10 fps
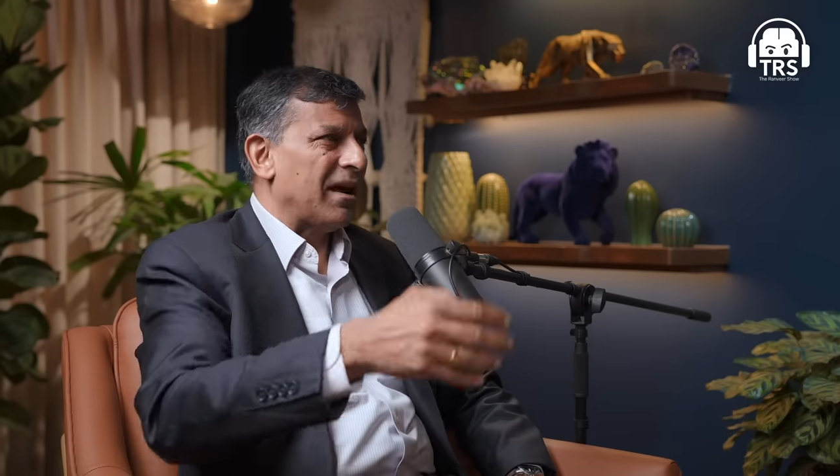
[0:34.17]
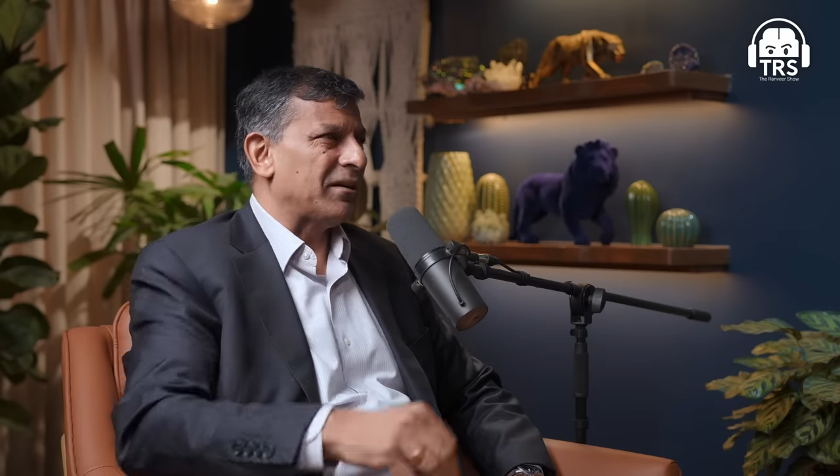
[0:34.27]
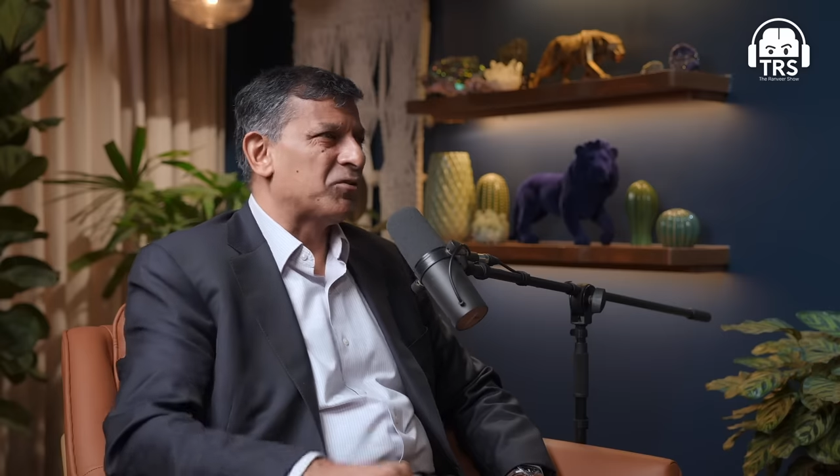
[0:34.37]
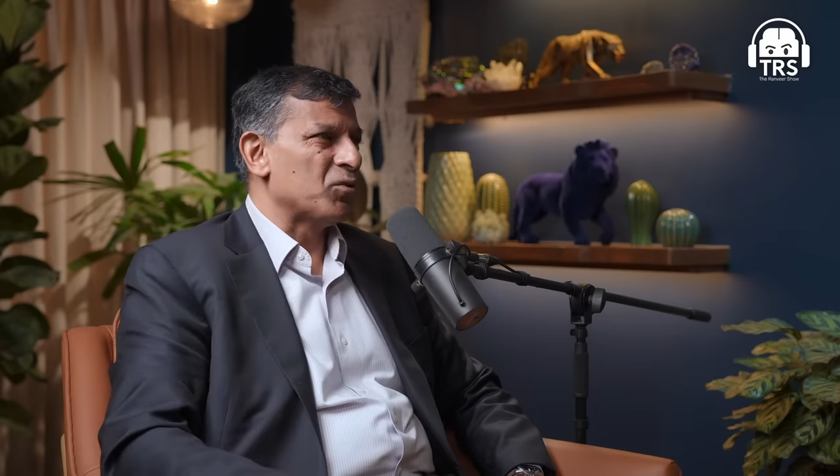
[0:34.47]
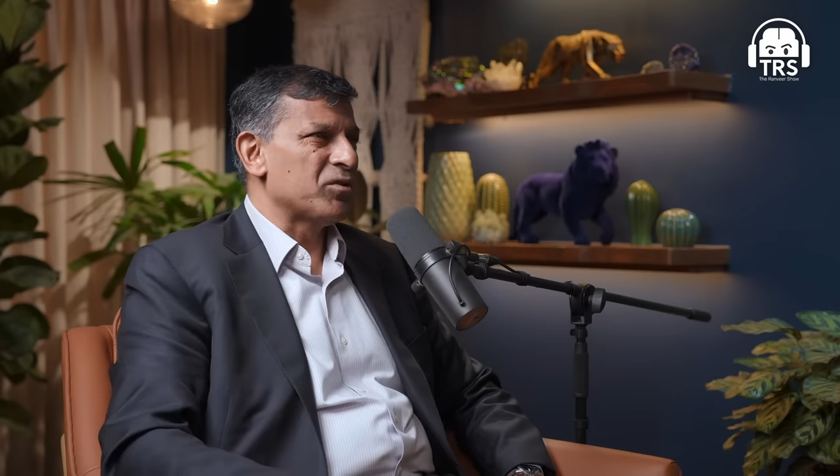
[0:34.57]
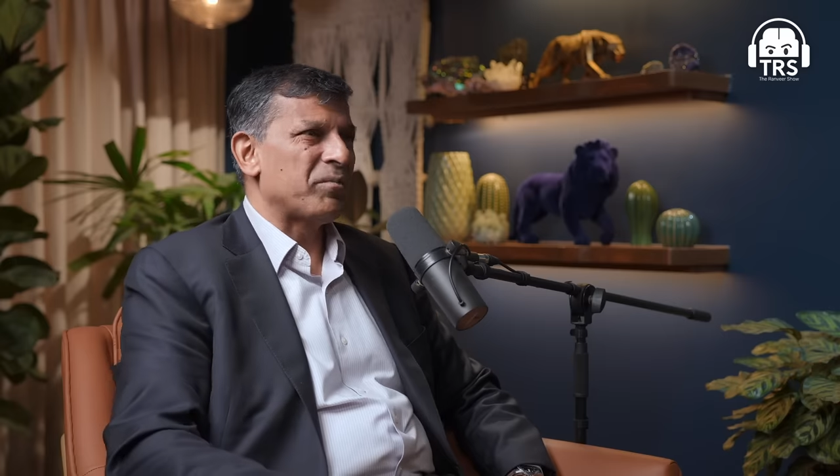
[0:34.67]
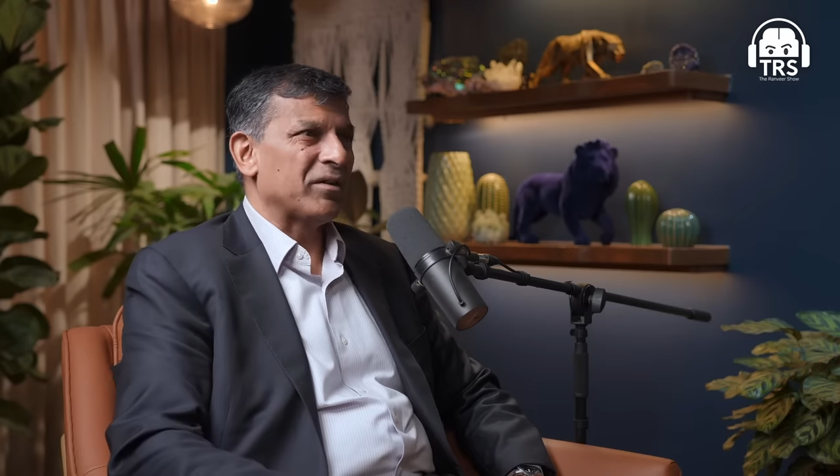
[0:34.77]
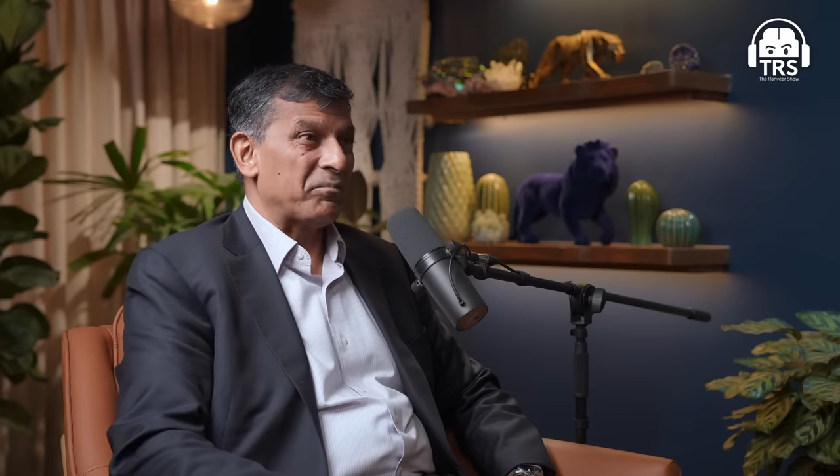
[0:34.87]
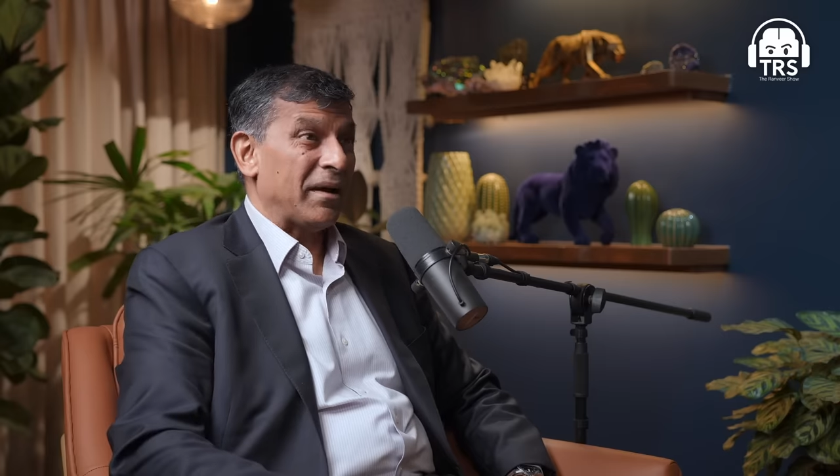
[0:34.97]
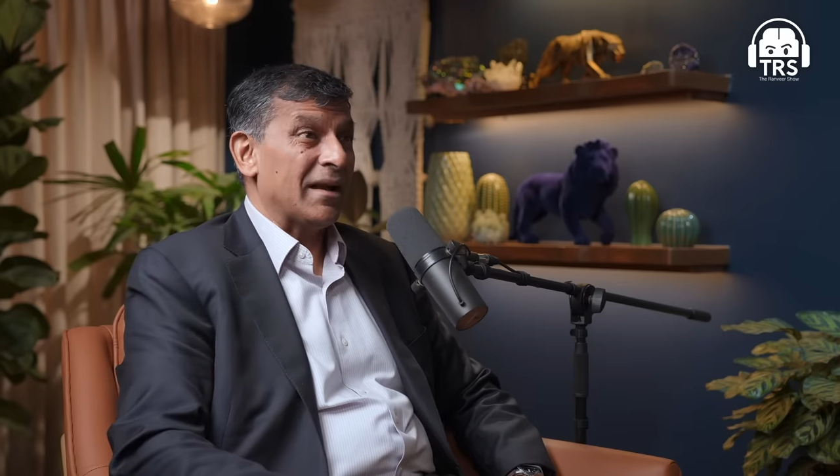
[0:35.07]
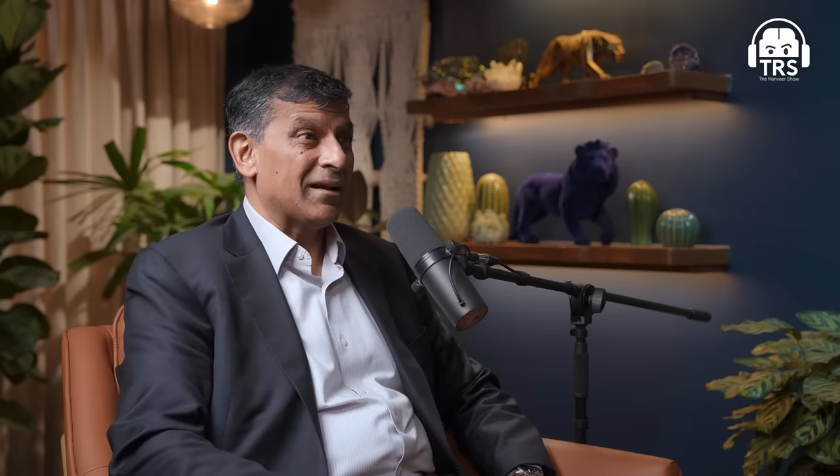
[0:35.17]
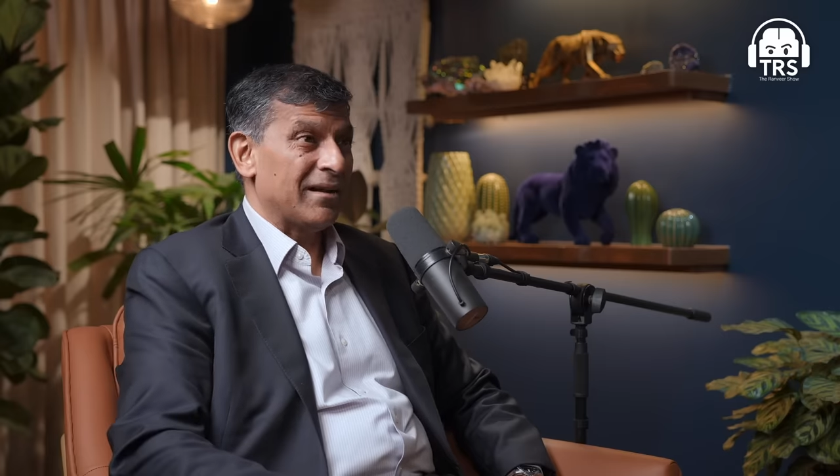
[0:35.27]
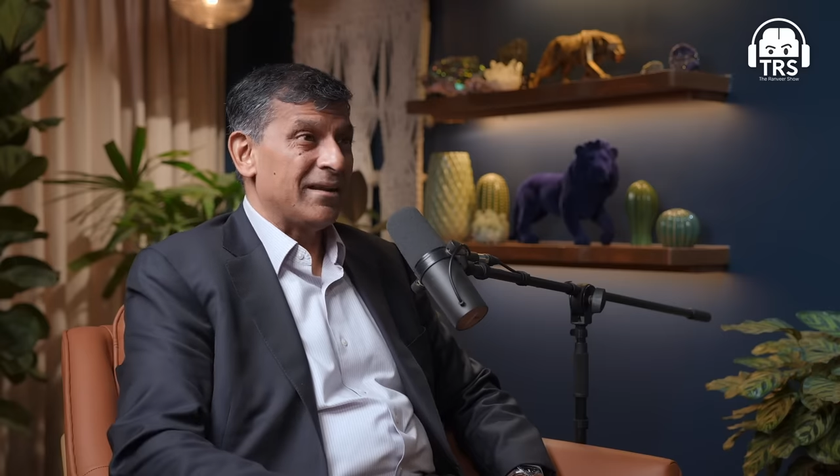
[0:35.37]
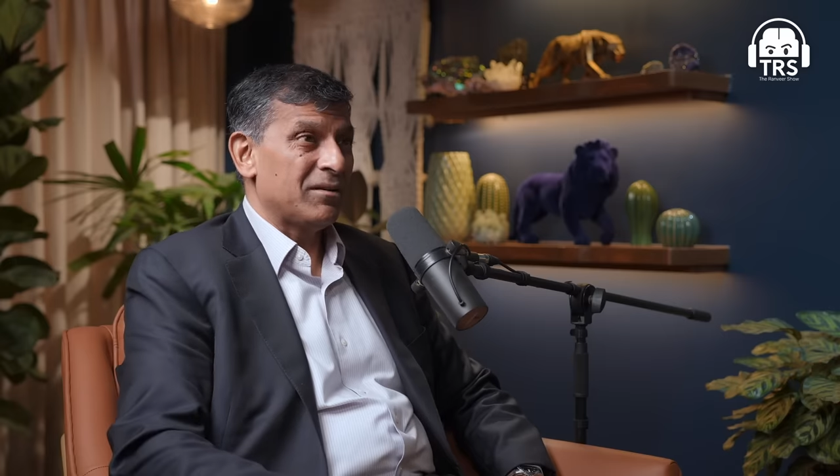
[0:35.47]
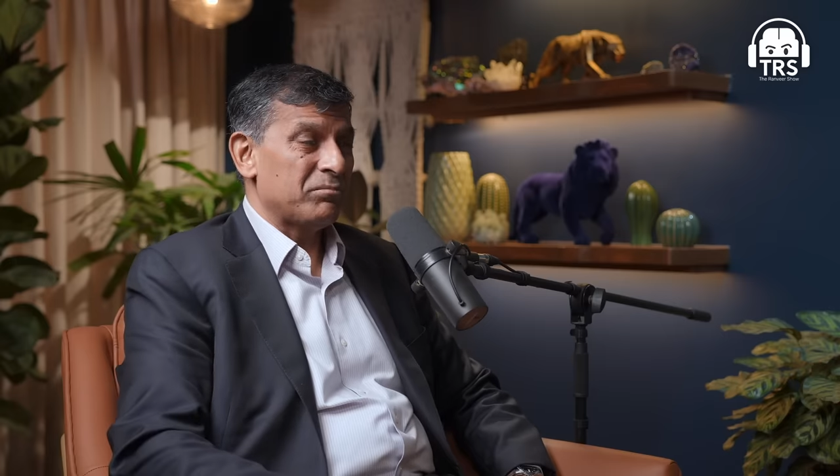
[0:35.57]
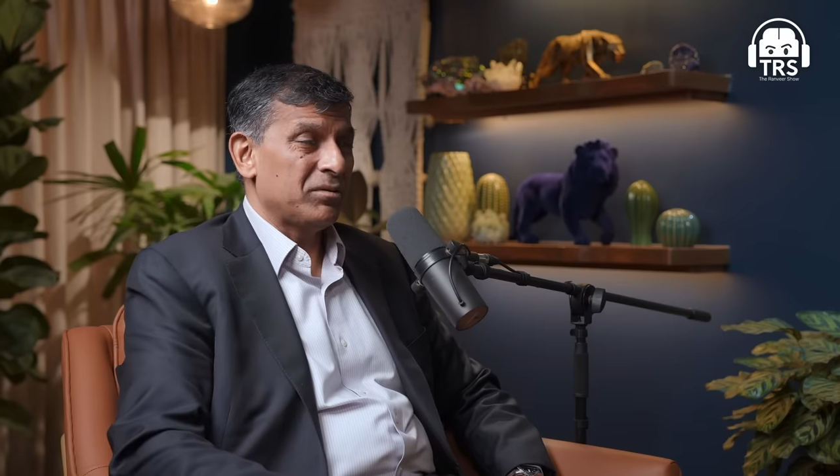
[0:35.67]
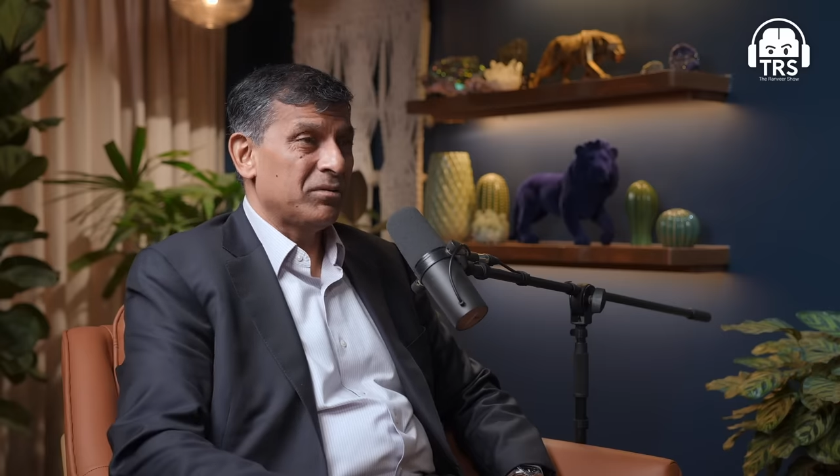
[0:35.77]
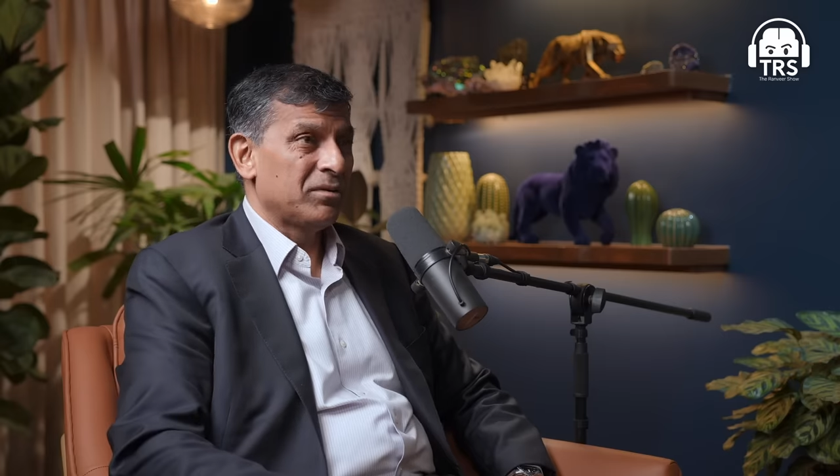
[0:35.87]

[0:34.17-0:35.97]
I told you about the bank cleanup.